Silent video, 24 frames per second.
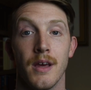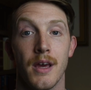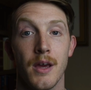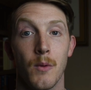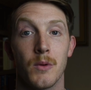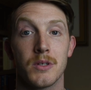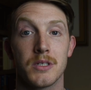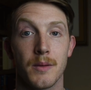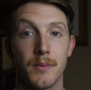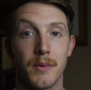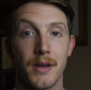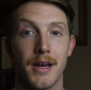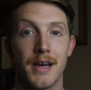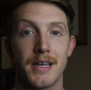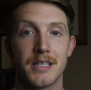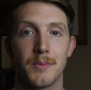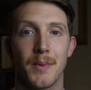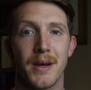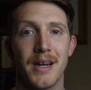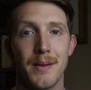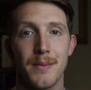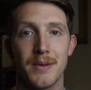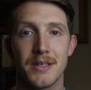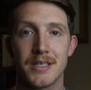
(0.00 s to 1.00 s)
Hey, what's up guys?
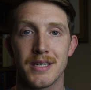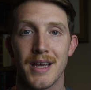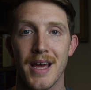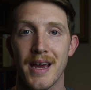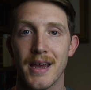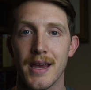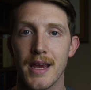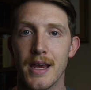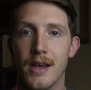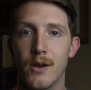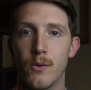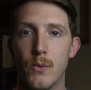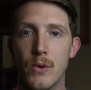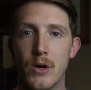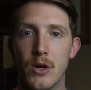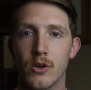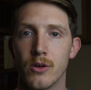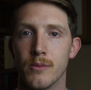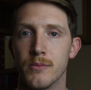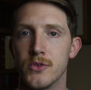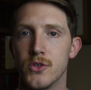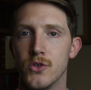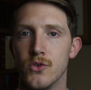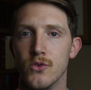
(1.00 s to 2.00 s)
My name is Zach and
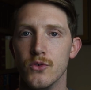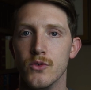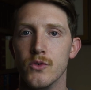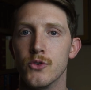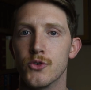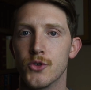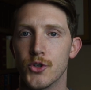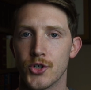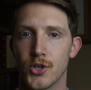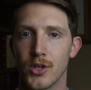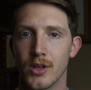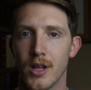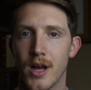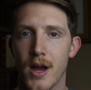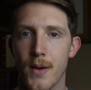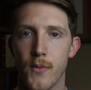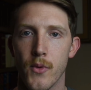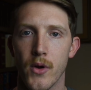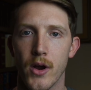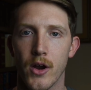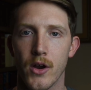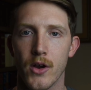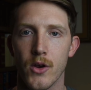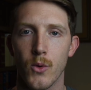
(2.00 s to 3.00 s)
welcome to Nutrition
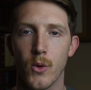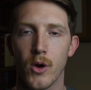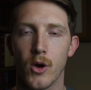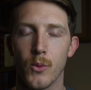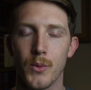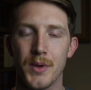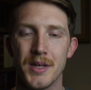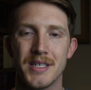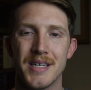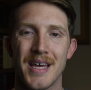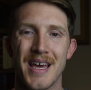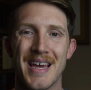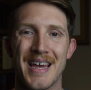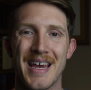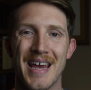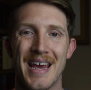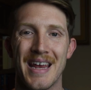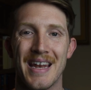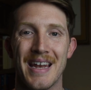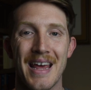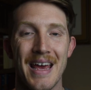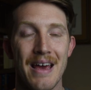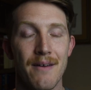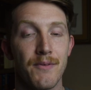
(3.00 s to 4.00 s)
Library, where we take
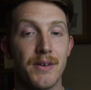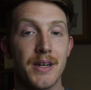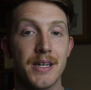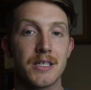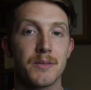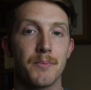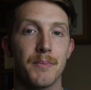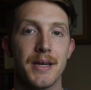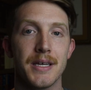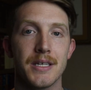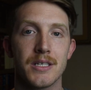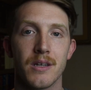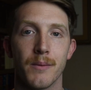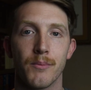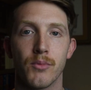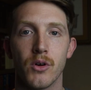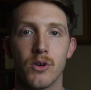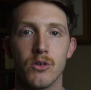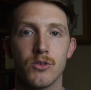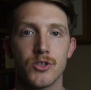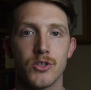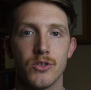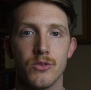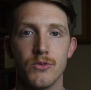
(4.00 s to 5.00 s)
an evidence-based
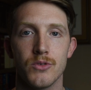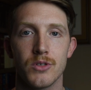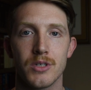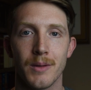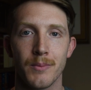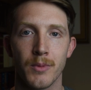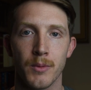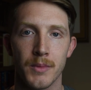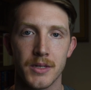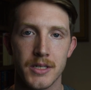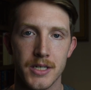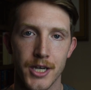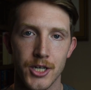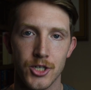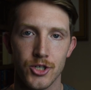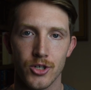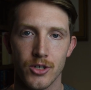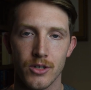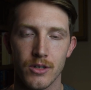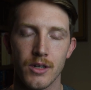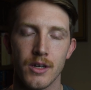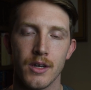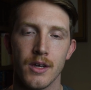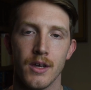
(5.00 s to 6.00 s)
approach to
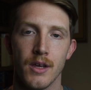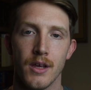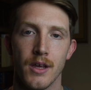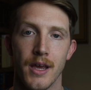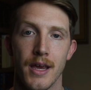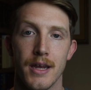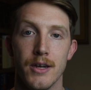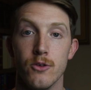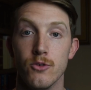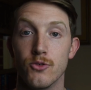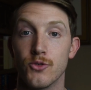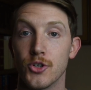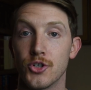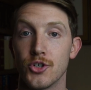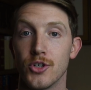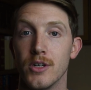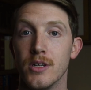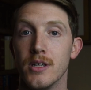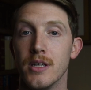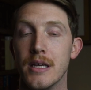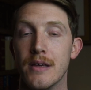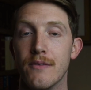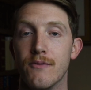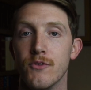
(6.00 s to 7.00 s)
supplementation and
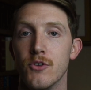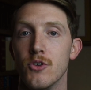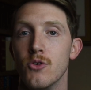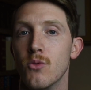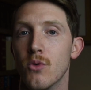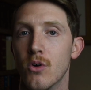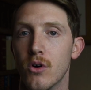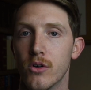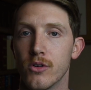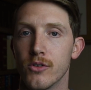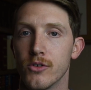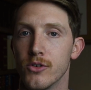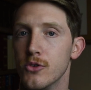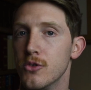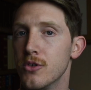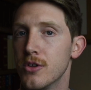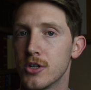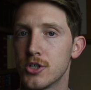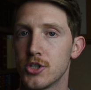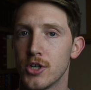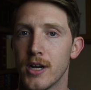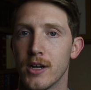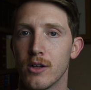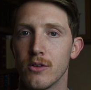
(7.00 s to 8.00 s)
nutrition. If you are new to
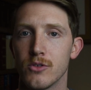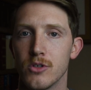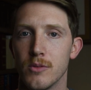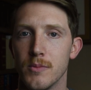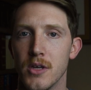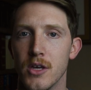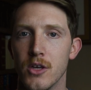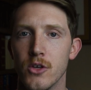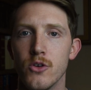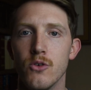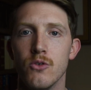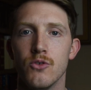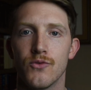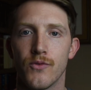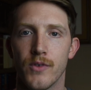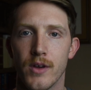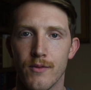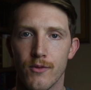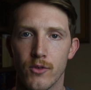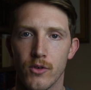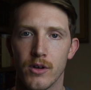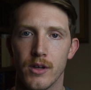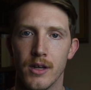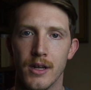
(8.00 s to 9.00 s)
the channel, do me a huge
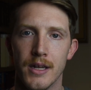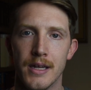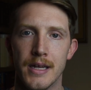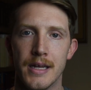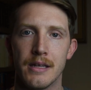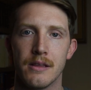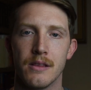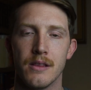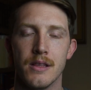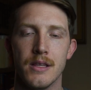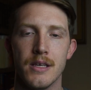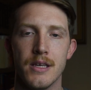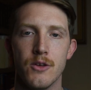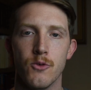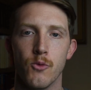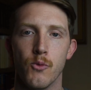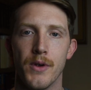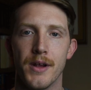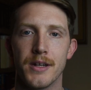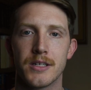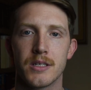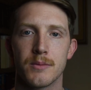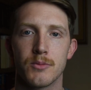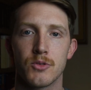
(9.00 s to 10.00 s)
favor and hit the
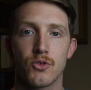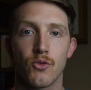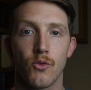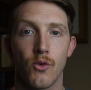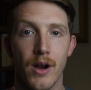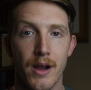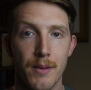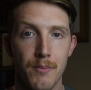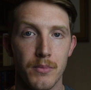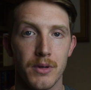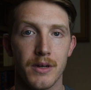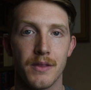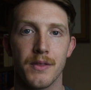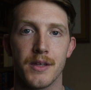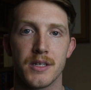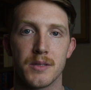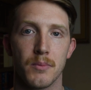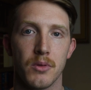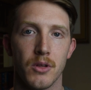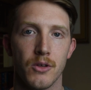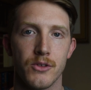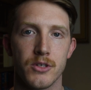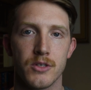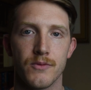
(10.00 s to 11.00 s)
red subscribe button that's
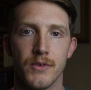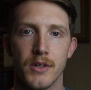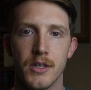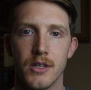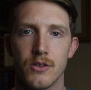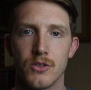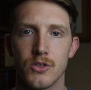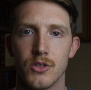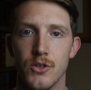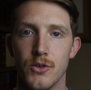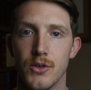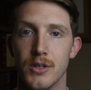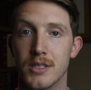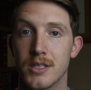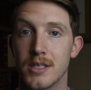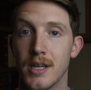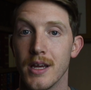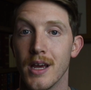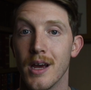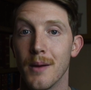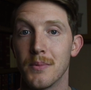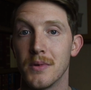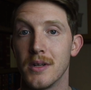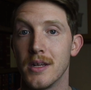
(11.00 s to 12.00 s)
below this video so you can
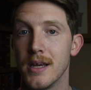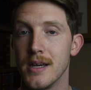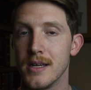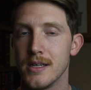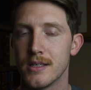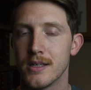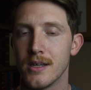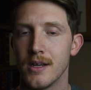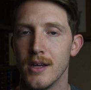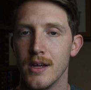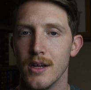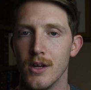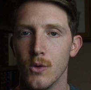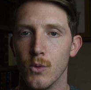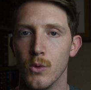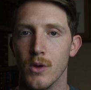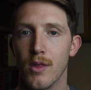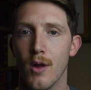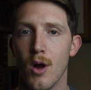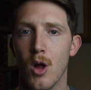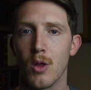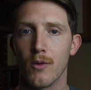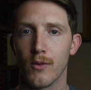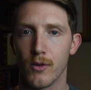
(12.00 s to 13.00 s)
stay up to date
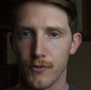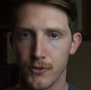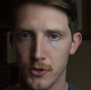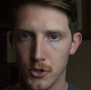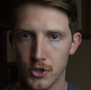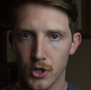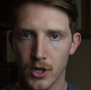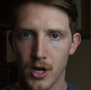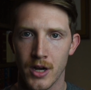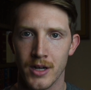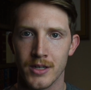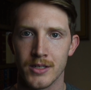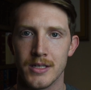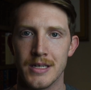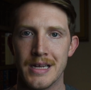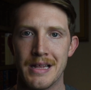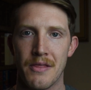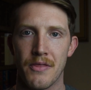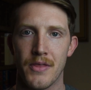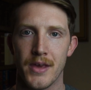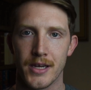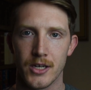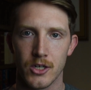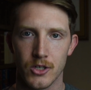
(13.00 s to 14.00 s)
with all of our future
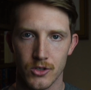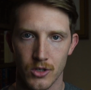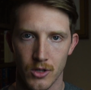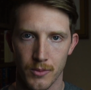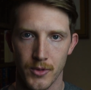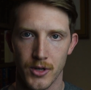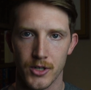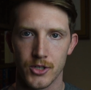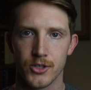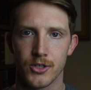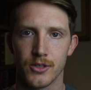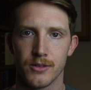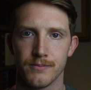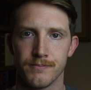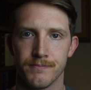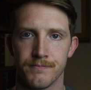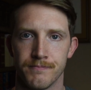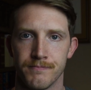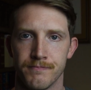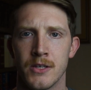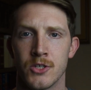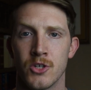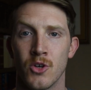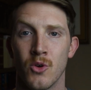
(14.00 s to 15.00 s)
content. Thank you so much.
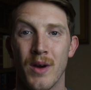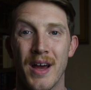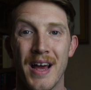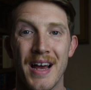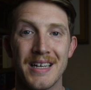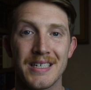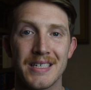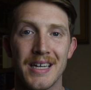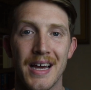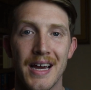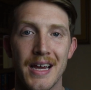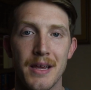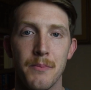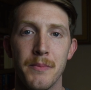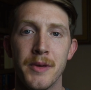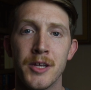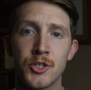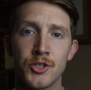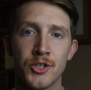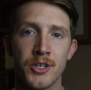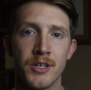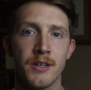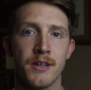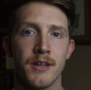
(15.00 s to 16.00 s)
So as I
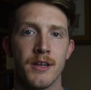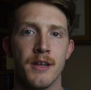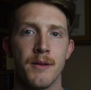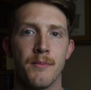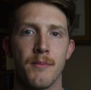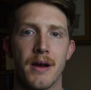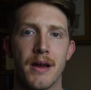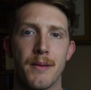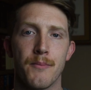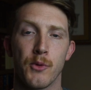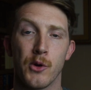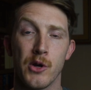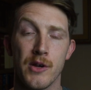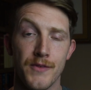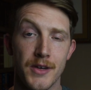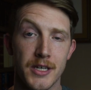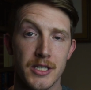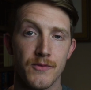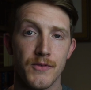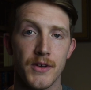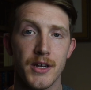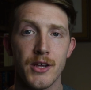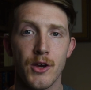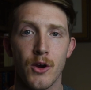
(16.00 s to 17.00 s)
mentioned in my
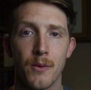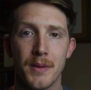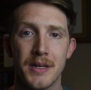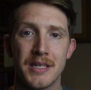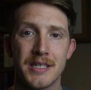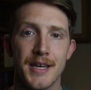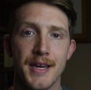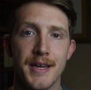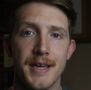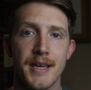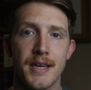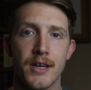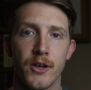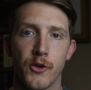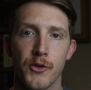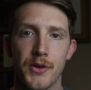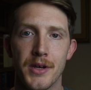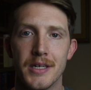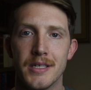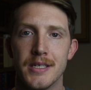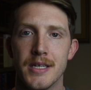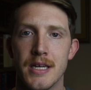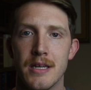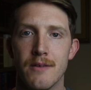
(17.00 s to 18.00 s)
previous video, I've been taking
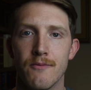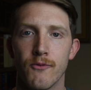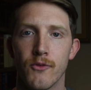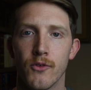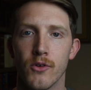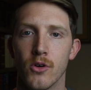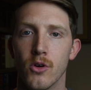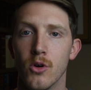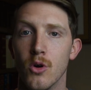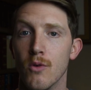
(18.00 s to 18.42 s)
creatine for